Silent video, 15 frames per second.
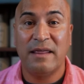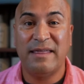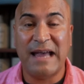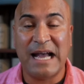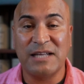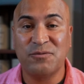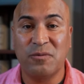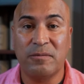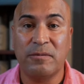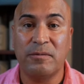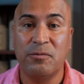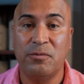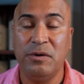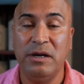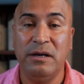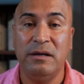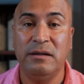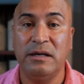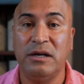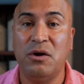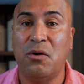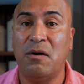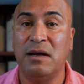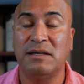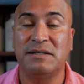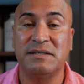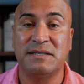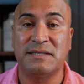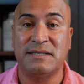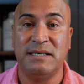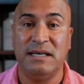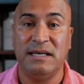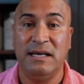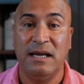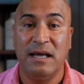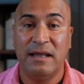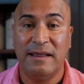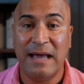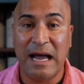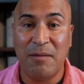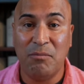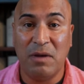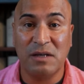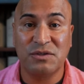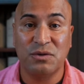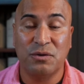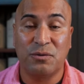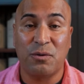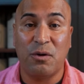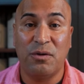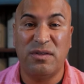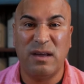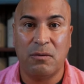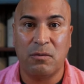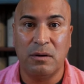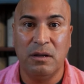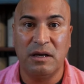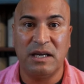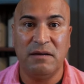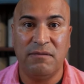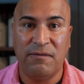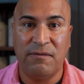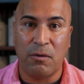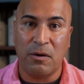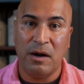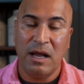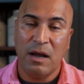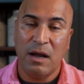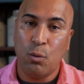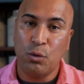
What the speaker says: That's where we're really going to see that muscle growth that we're looking for